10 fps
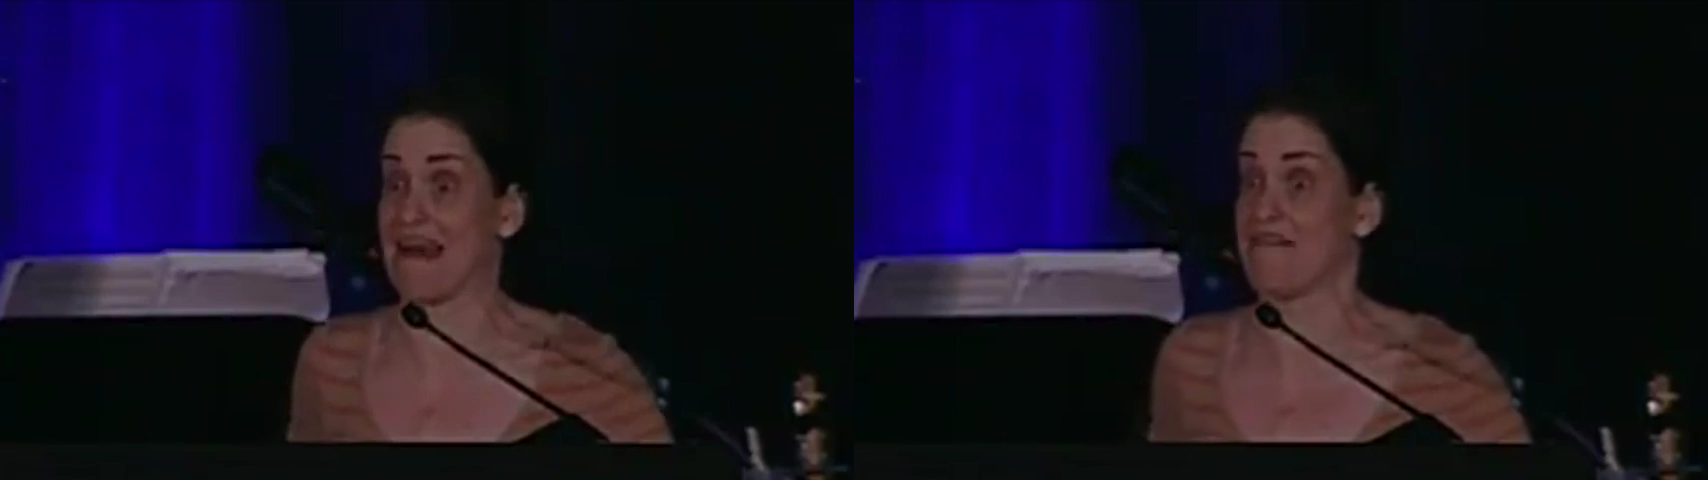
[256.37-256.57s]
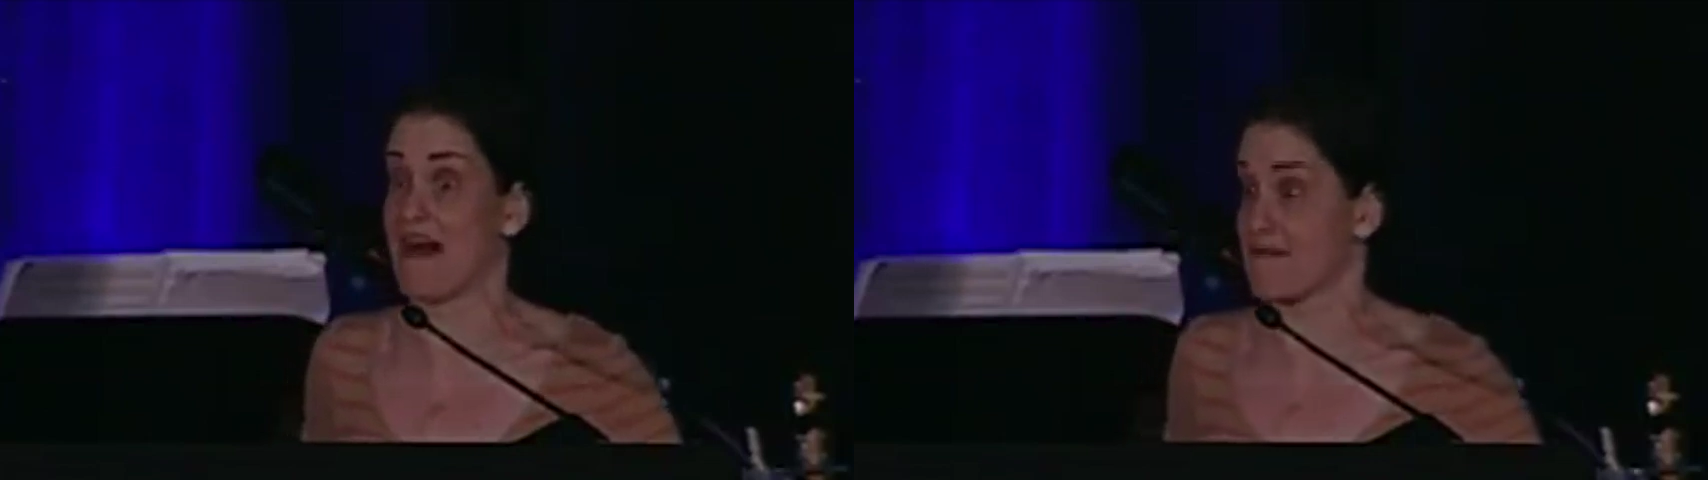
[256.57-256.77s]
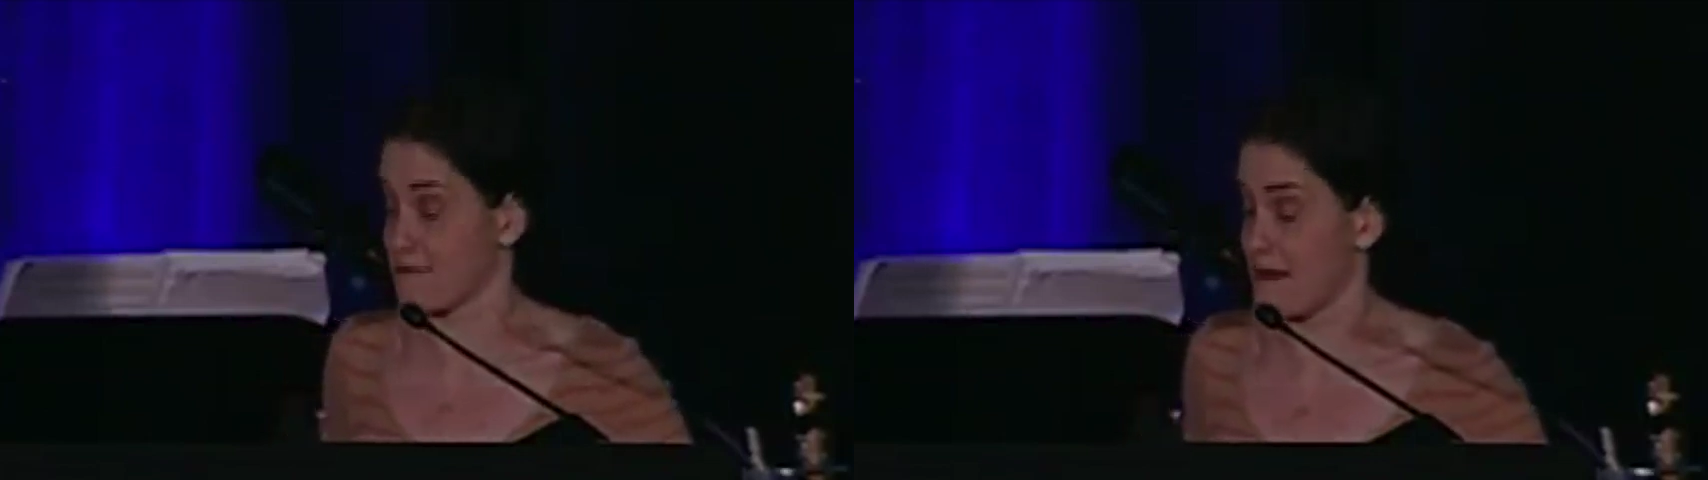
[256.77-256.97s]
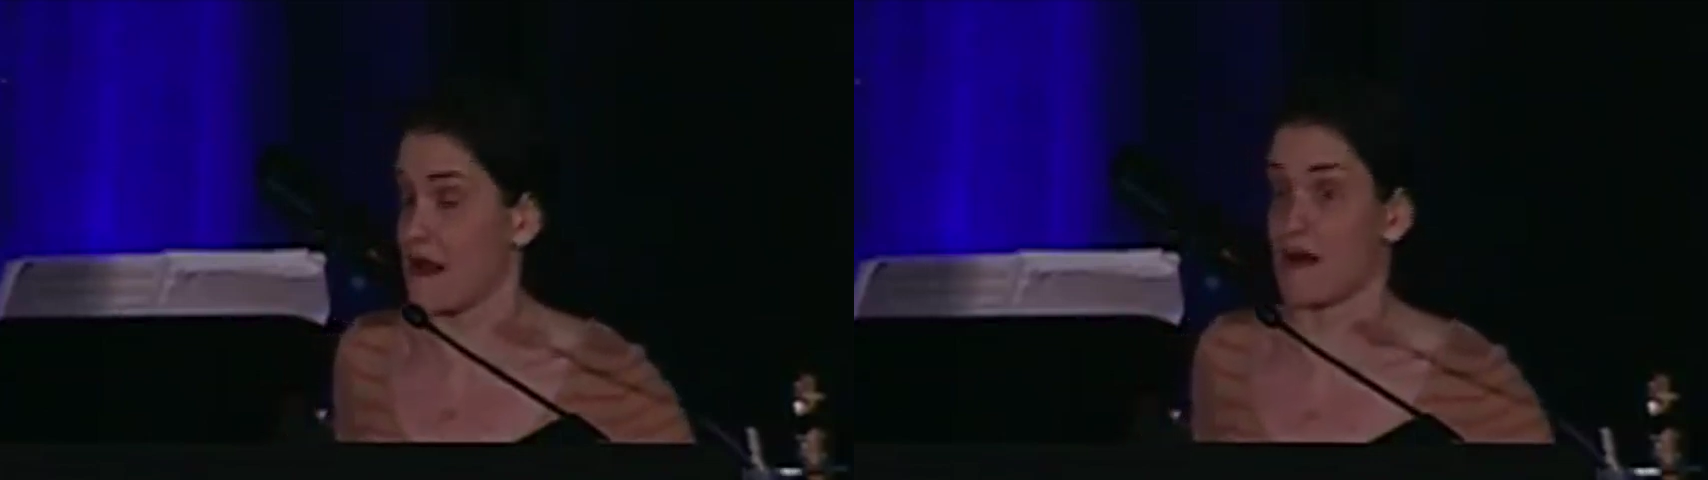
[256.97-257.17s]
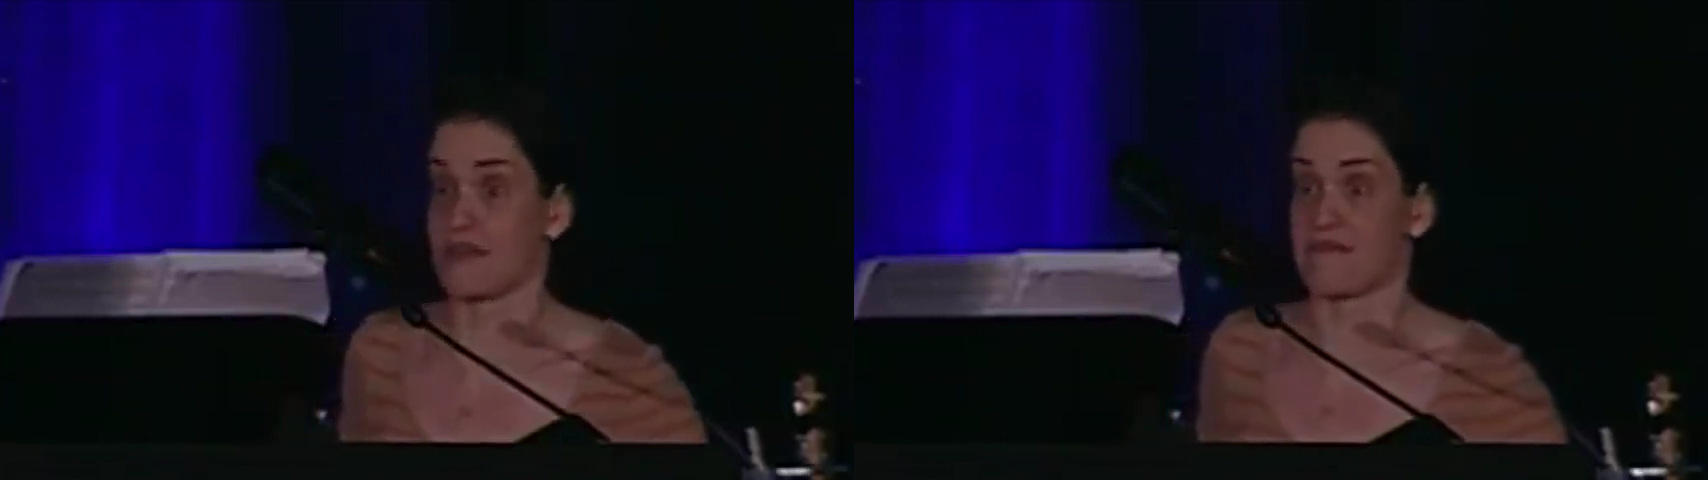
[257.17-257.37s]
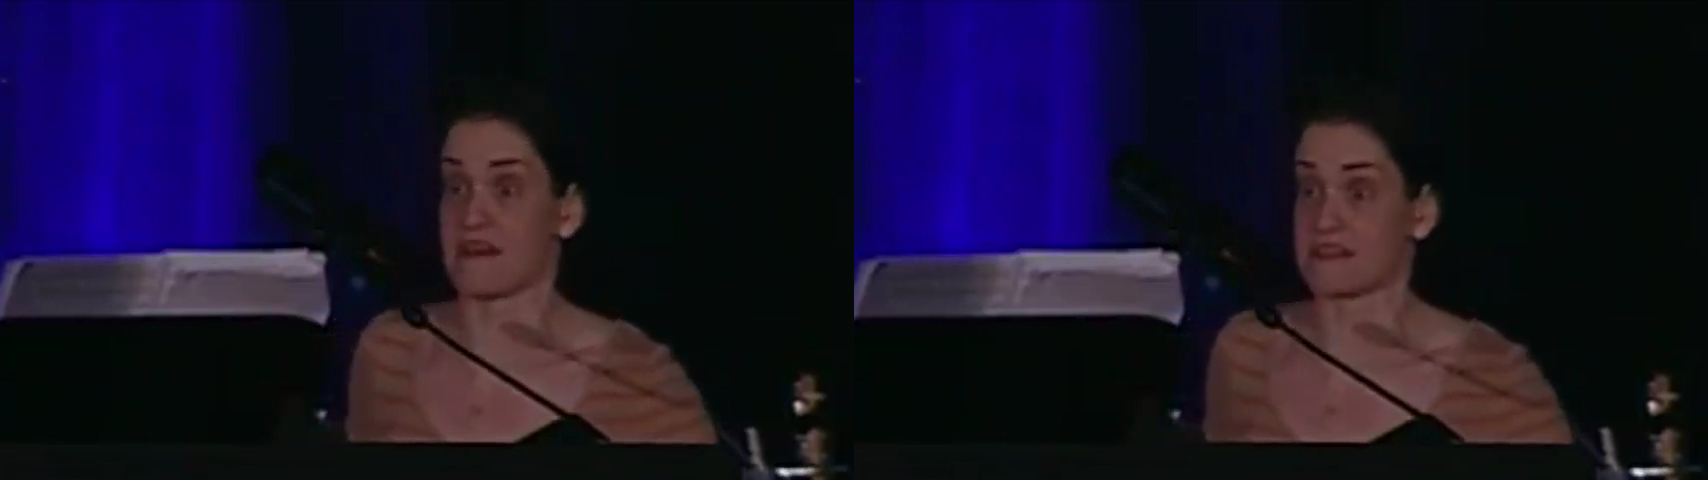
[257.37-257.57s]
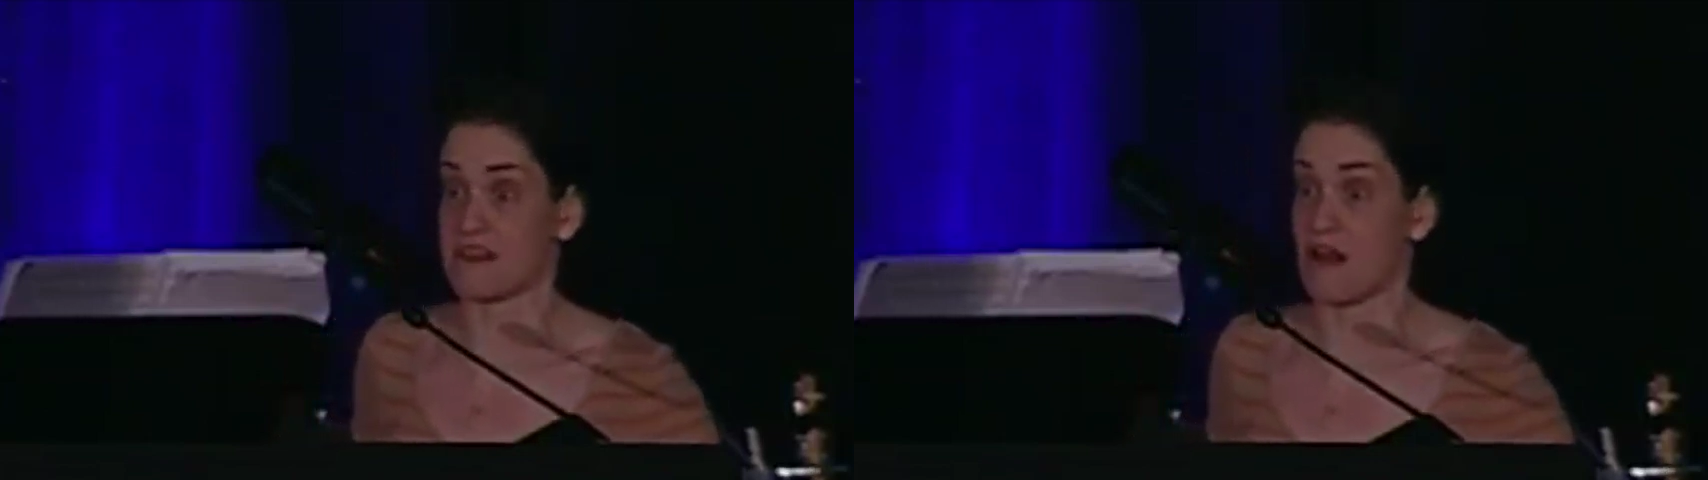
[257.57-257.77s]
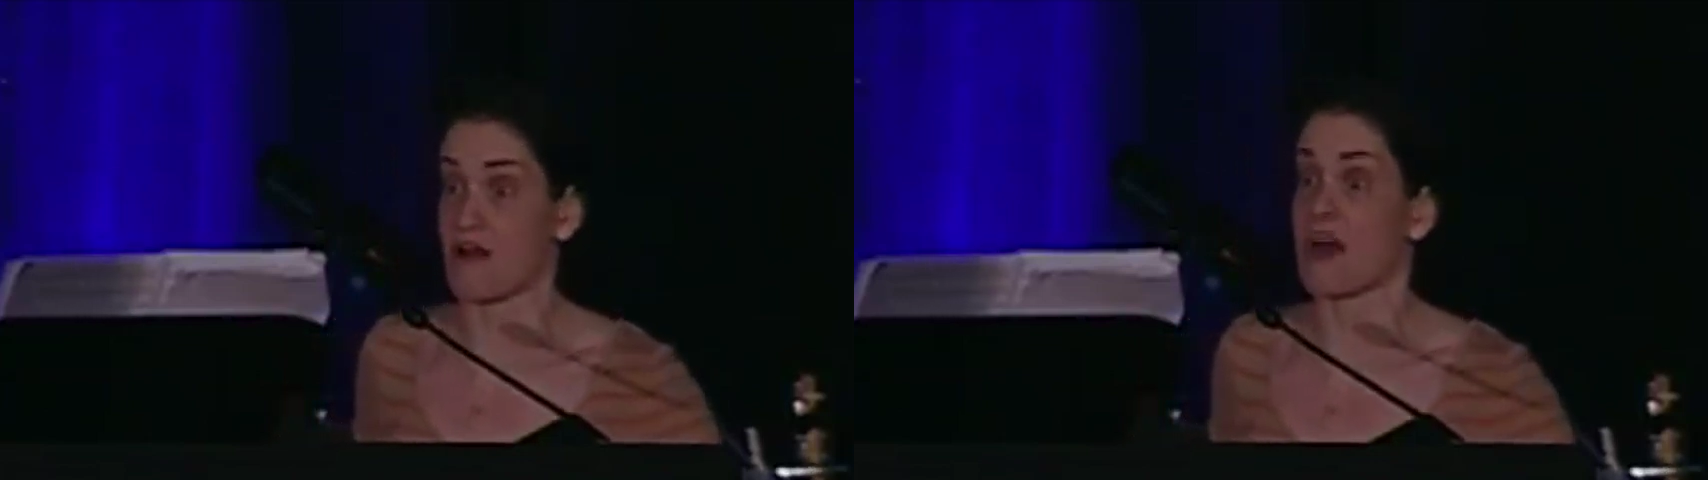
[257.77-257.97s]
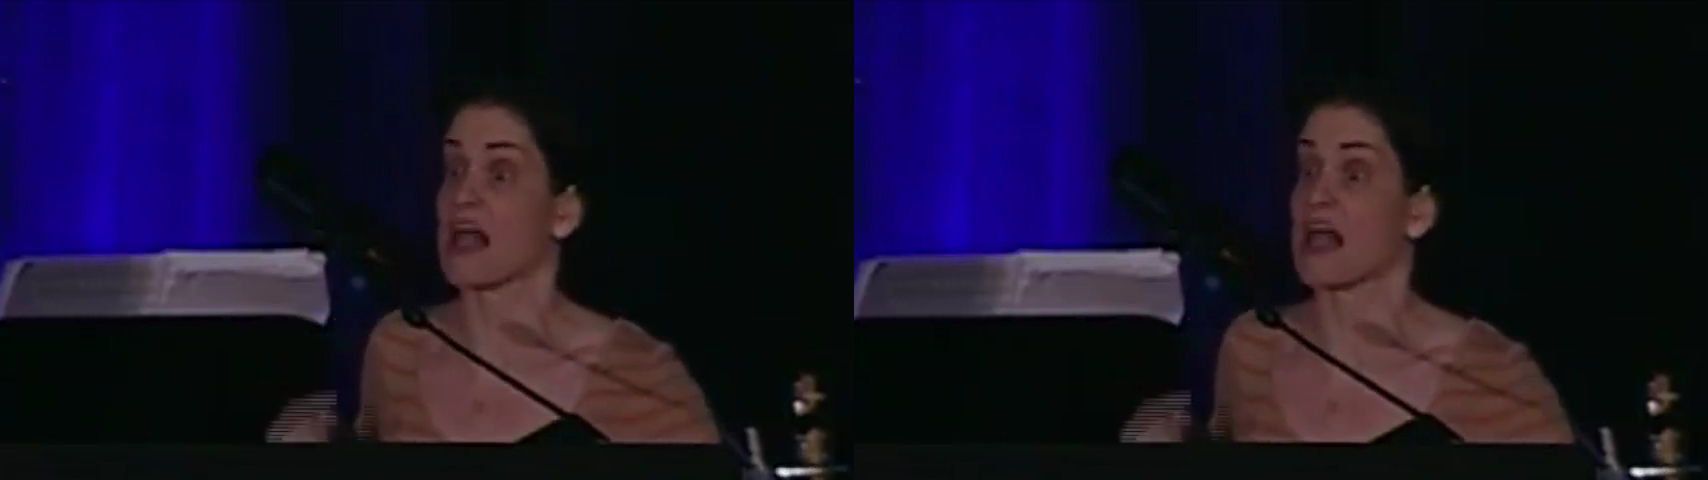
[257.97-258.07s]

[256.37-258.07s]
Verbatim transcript: have ever met on the face of the earth